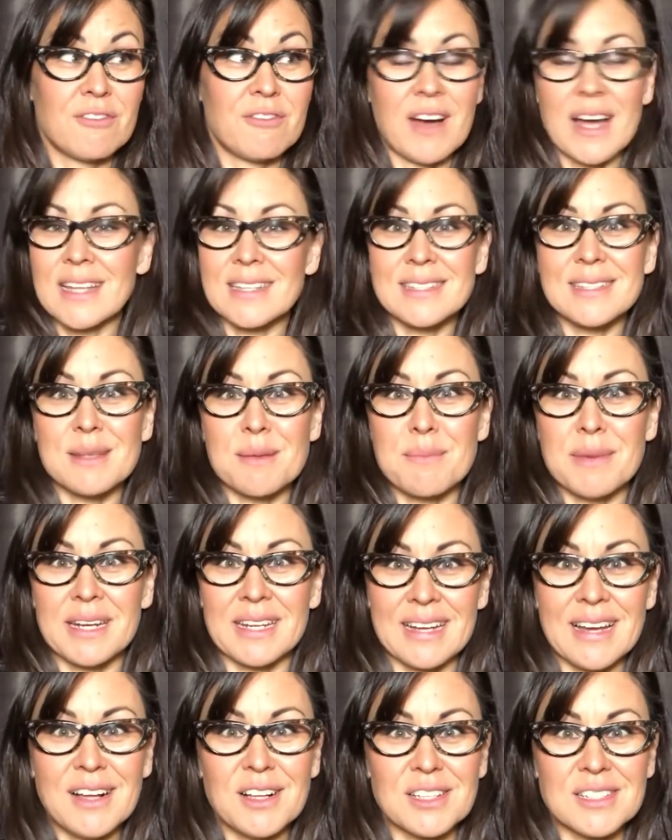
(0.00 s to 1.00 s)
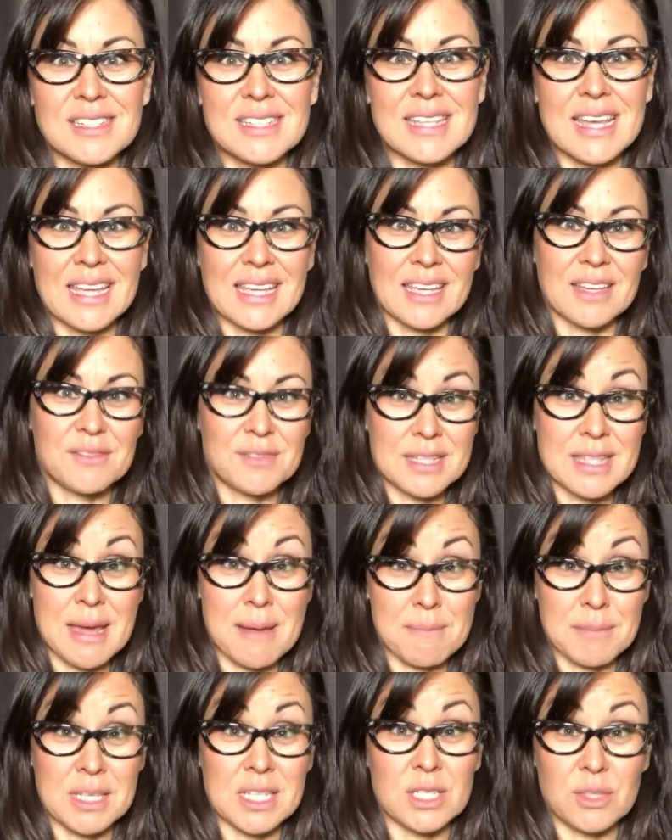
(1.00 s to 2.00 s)
find somebody else that gives
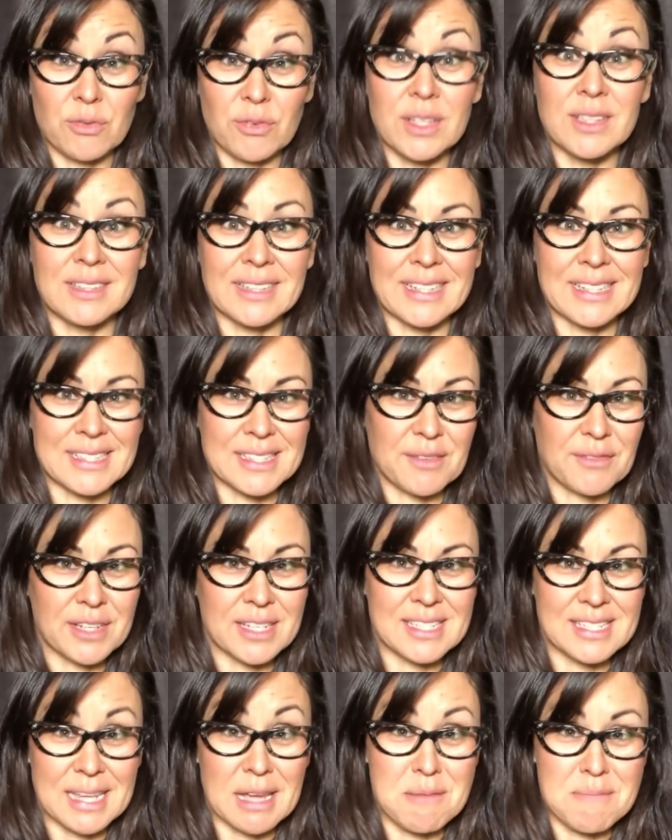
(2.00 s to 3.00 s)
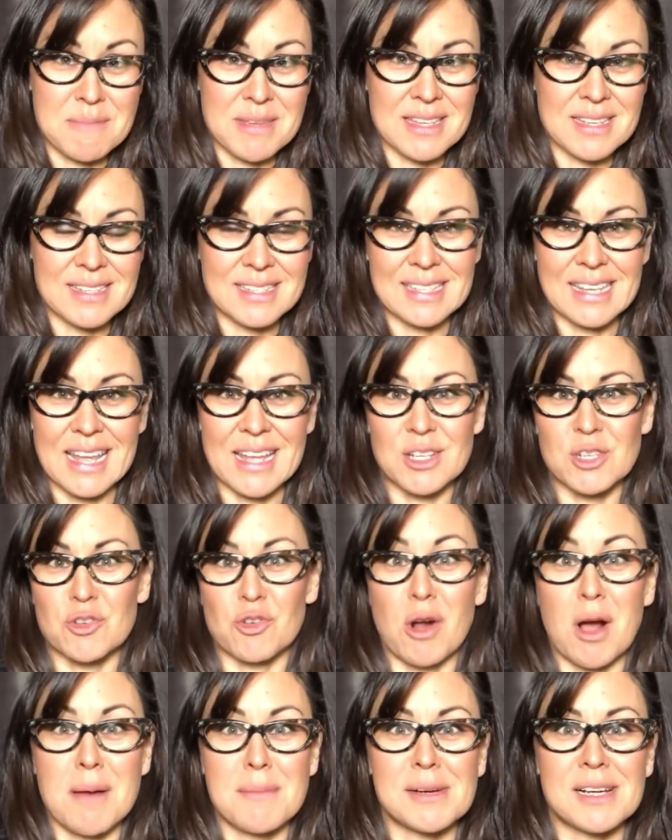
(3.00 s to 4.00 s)
them these feelings of excitement and
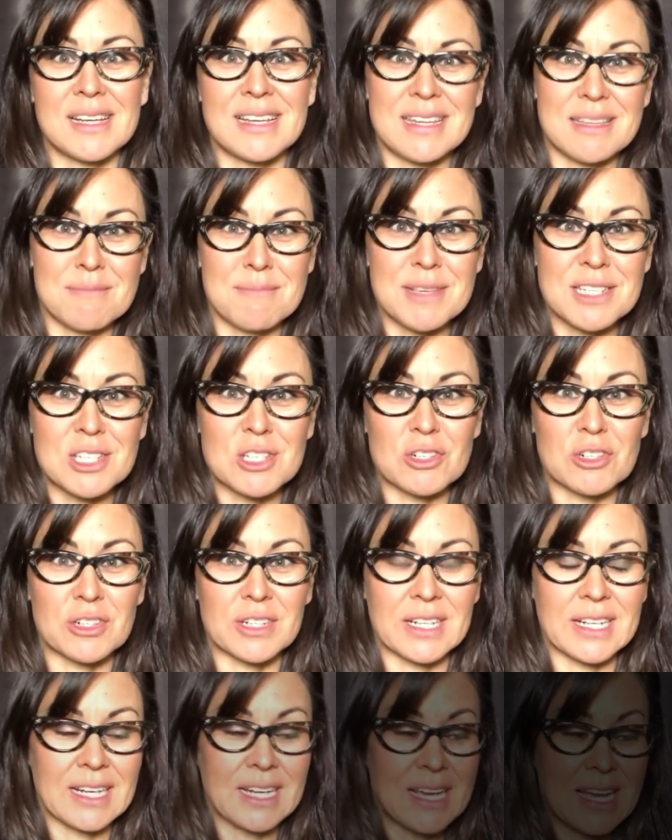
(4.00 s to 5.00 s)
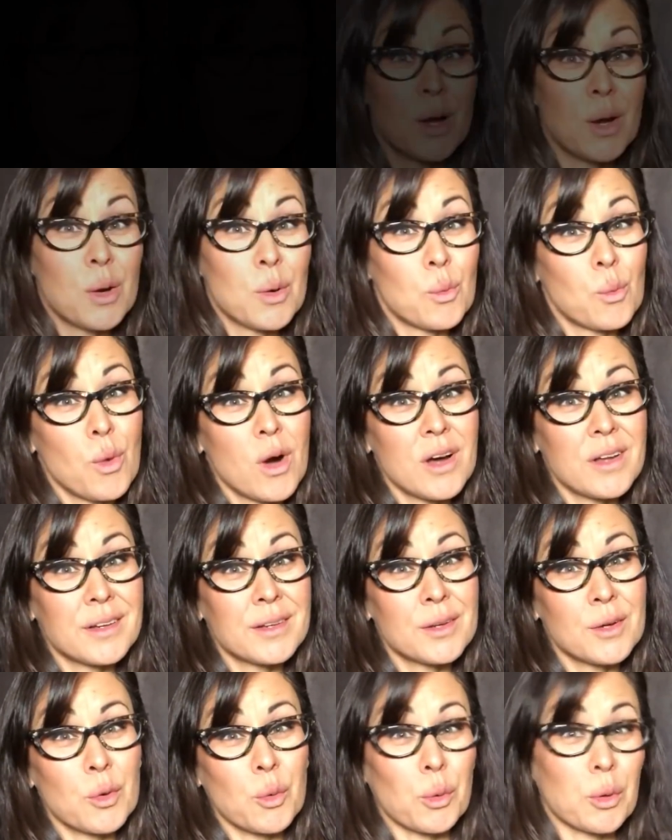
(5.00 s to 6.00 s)
drama and mystery.
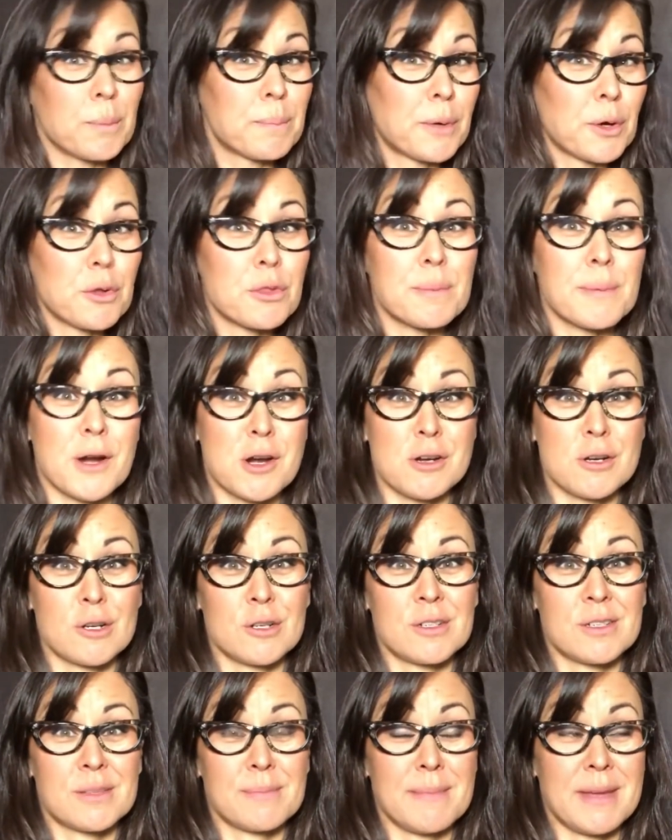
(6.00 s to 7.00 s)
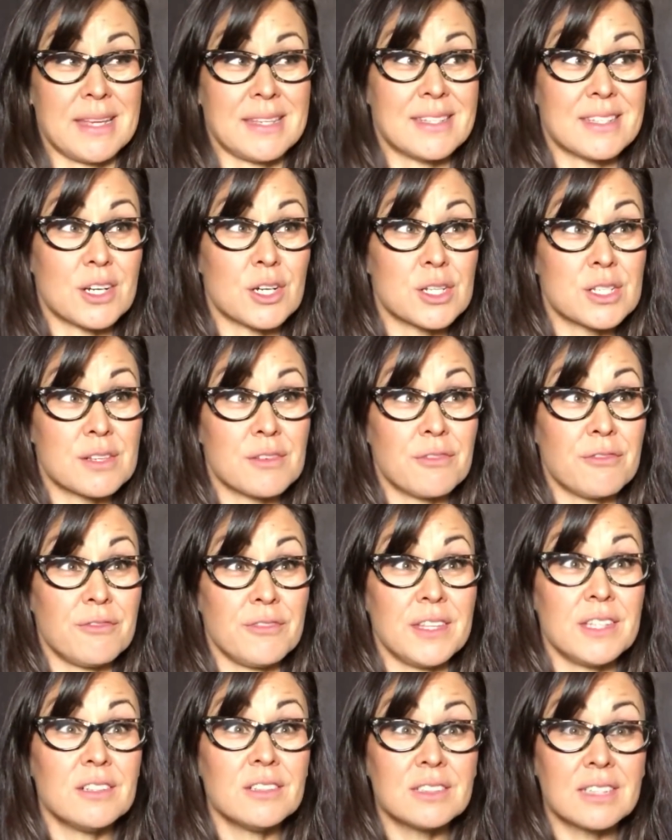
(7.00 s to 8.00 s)
One or both partners may start to
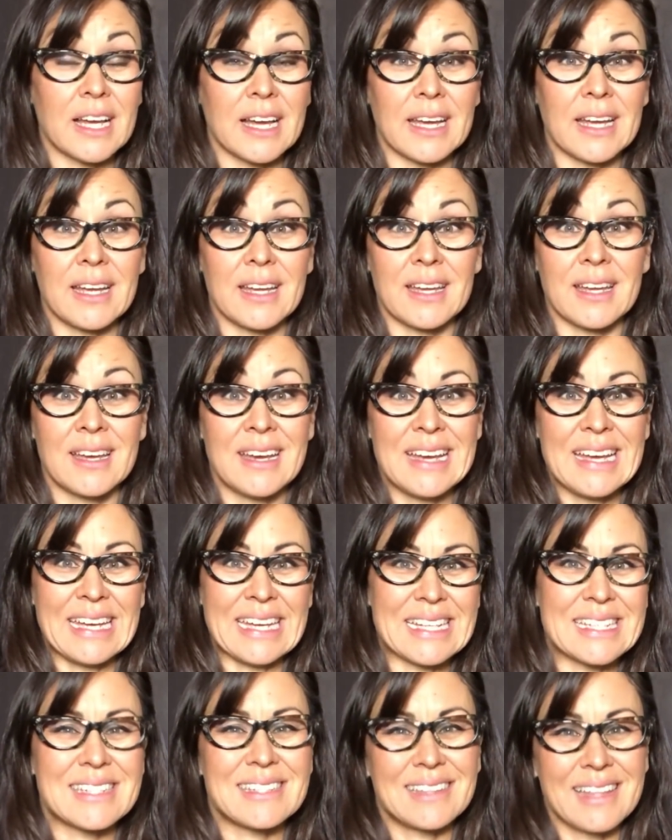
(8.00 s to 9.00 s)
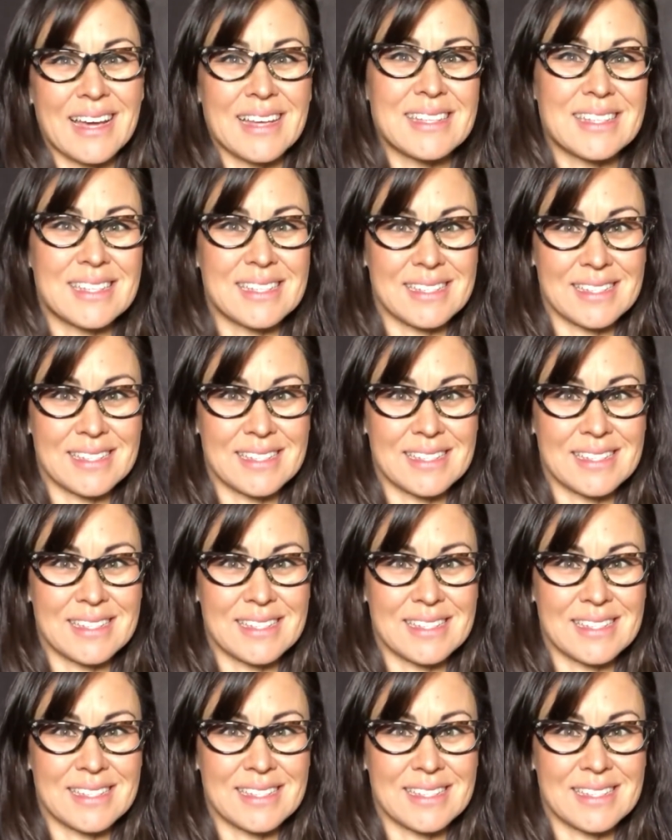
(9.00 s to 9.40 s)
feel like it's less